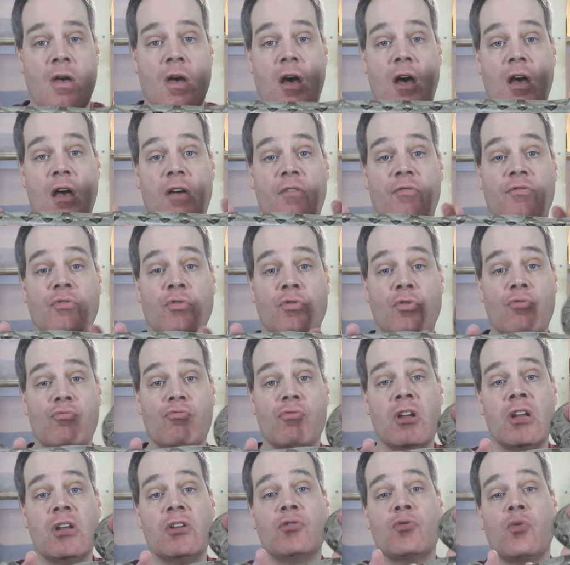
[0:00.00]
I have
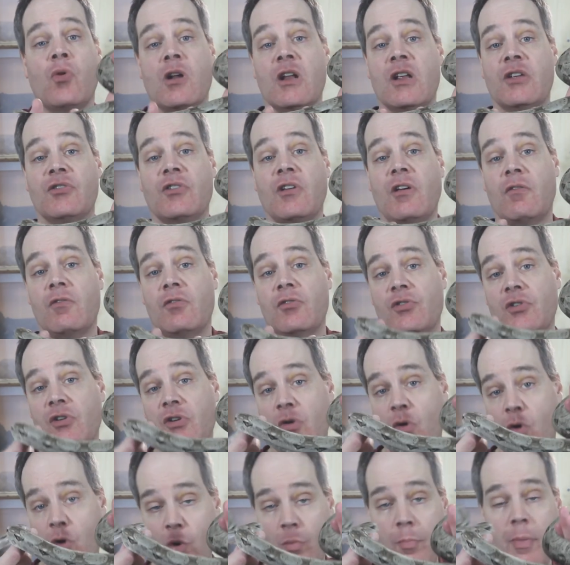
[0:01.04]
three
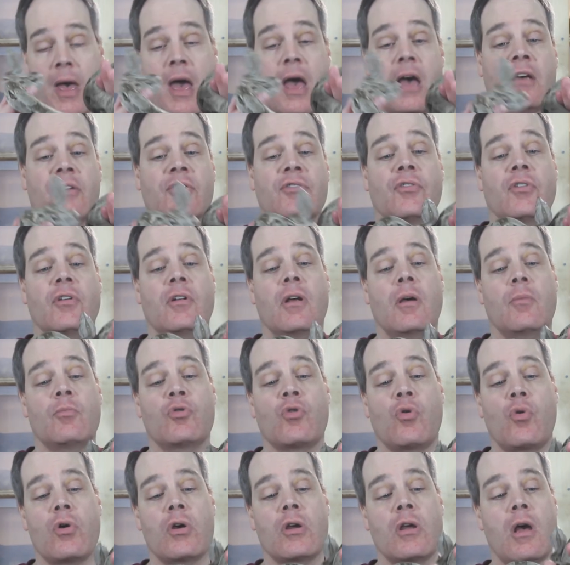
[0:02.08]
2017 holdbacks that I'm
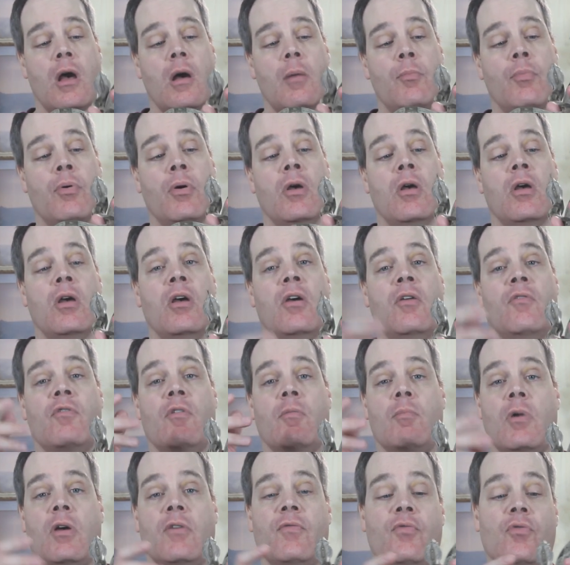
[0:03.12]
growing up
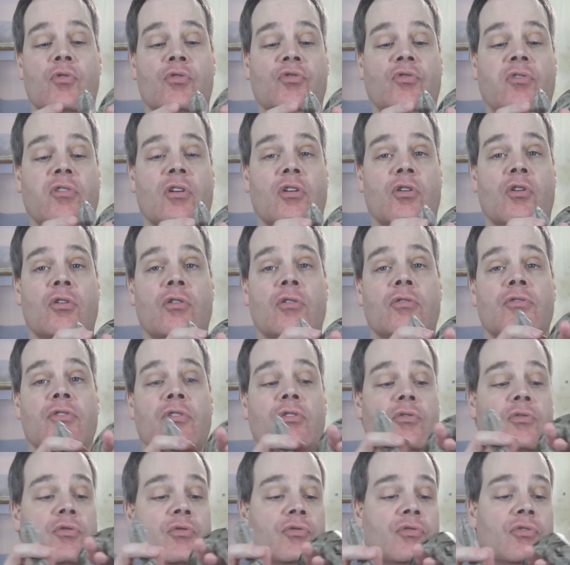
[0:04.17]
from my first litter to
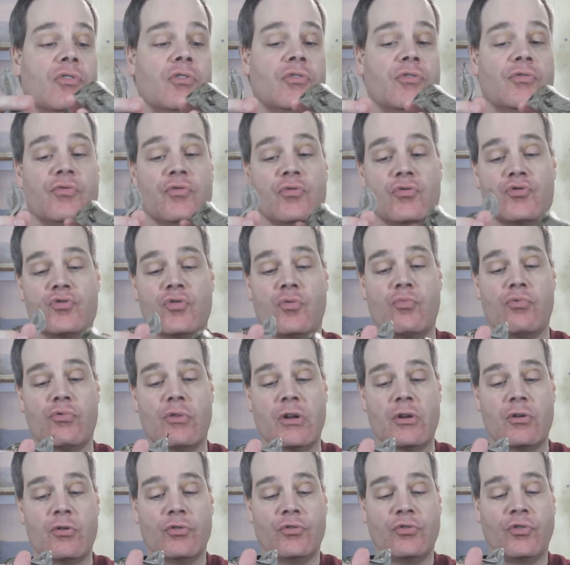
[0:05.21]
use as future
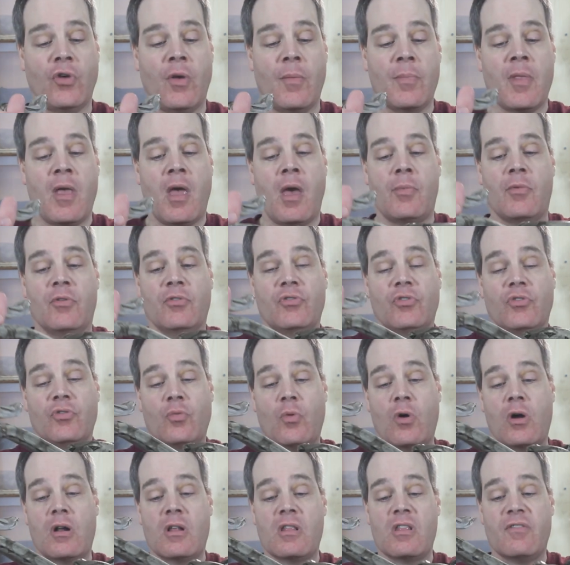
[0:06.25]
breeders. This is
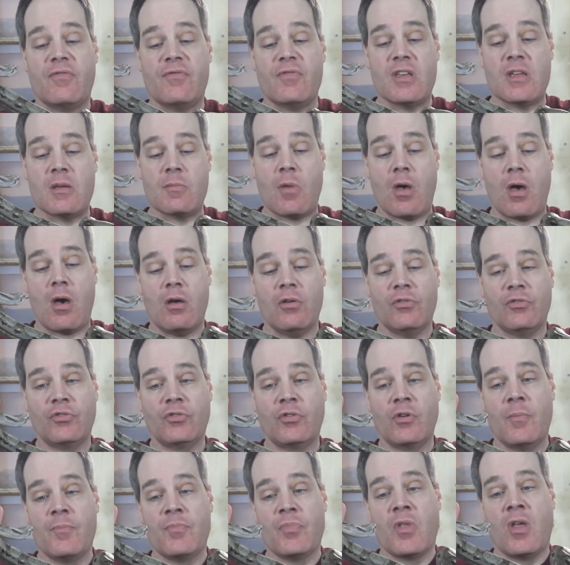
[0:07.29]
one of the
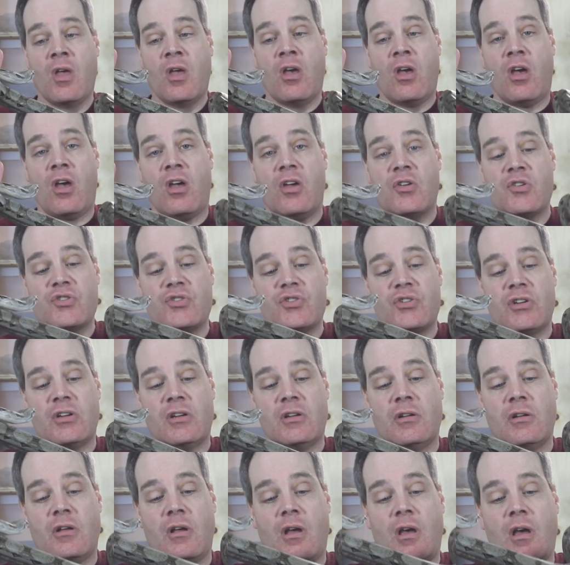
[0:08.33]
females, and
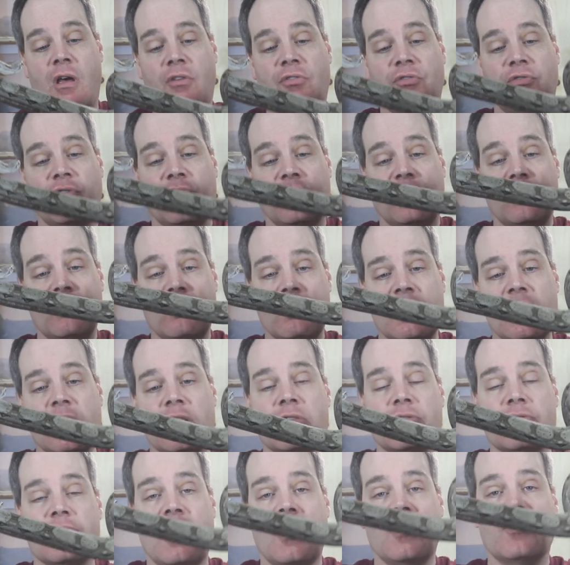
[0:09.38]
she has this
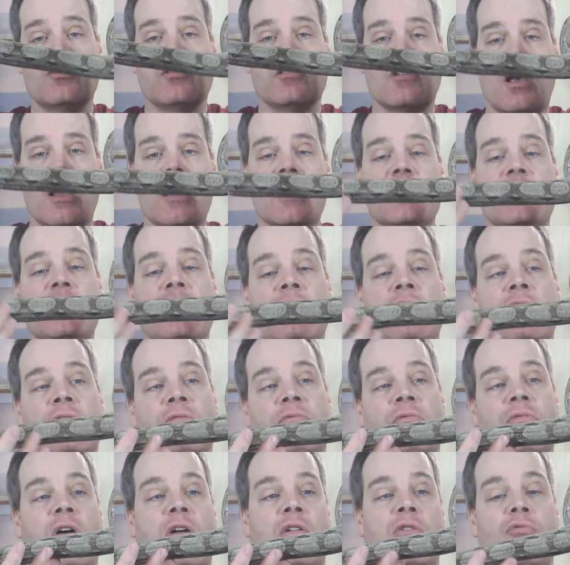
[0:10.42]
really nice light
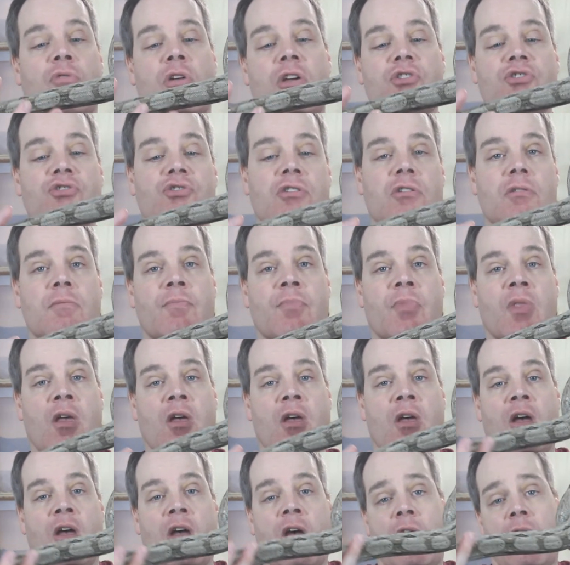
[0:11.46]
coloration.
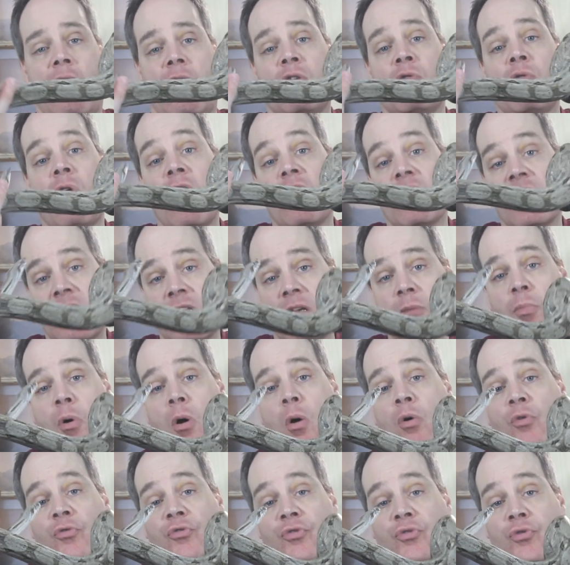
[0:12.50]
Coral key
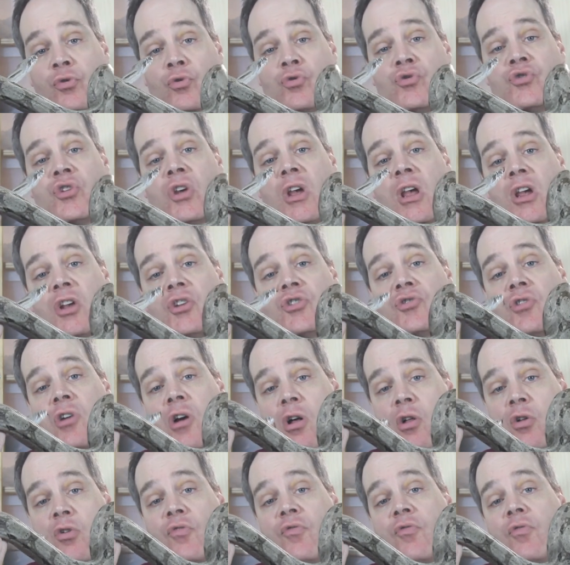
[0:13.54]
boas do change
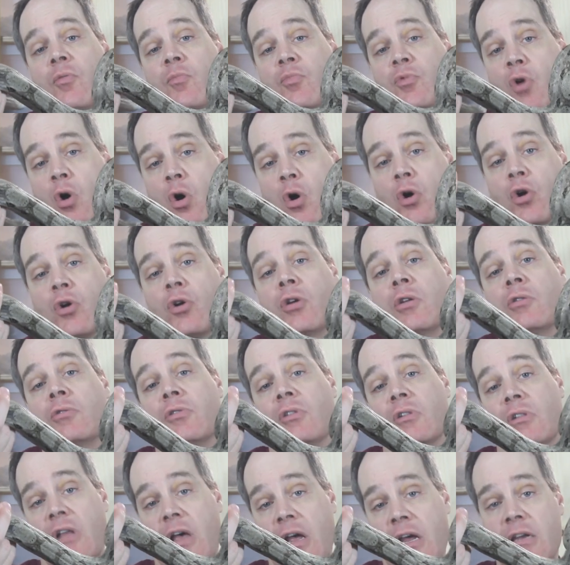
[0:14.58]
color from dark
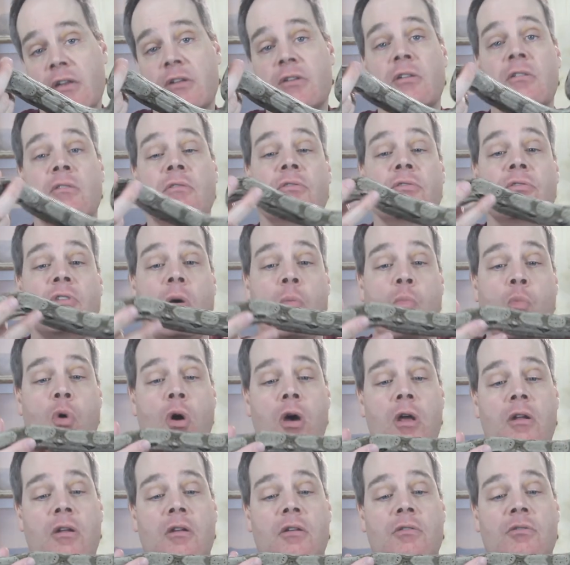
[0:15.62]
to light
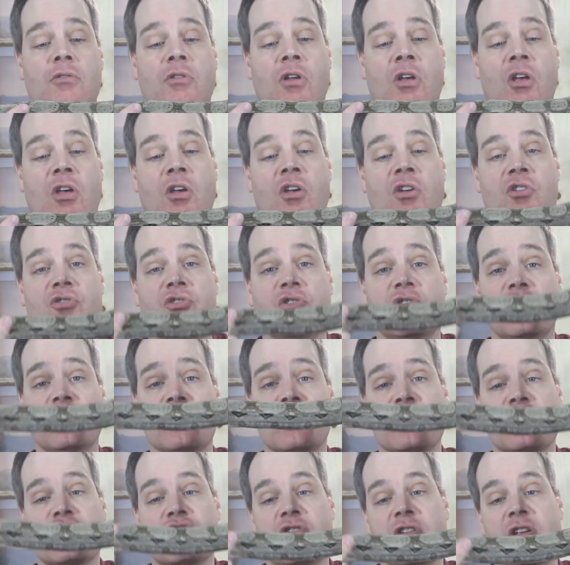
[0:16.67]
somewhat, and she's
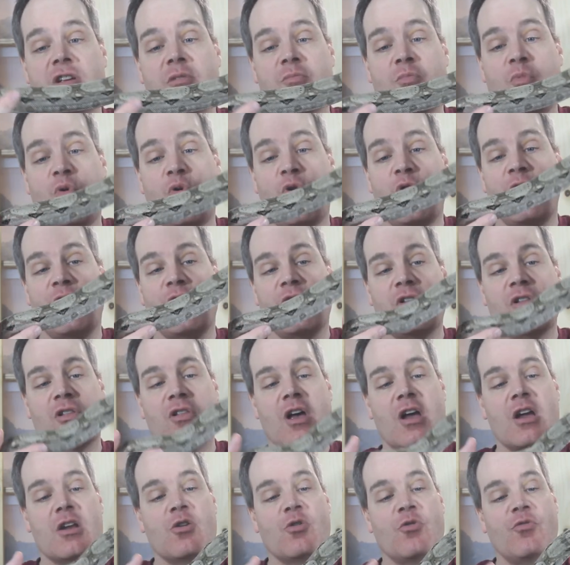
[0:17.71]
usually more of the
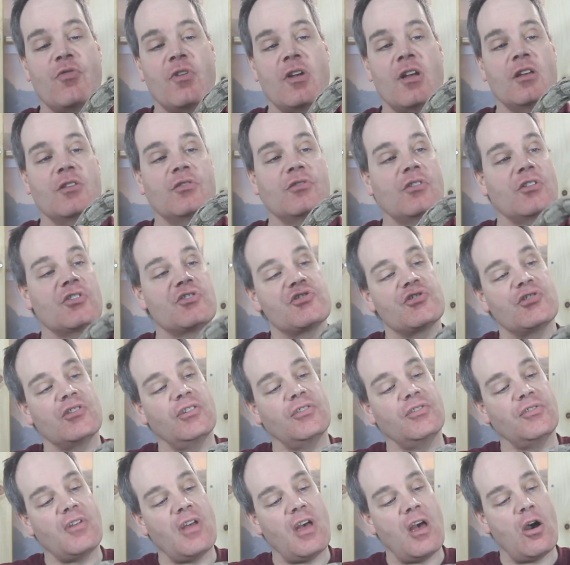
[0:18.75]
lighter phase like she
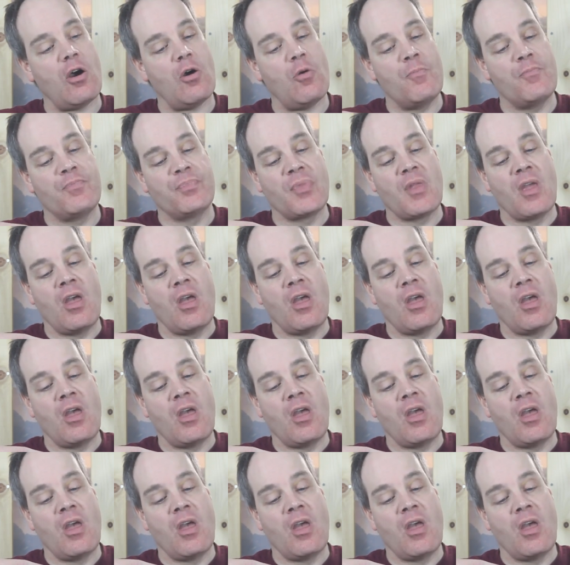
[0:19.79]
is now.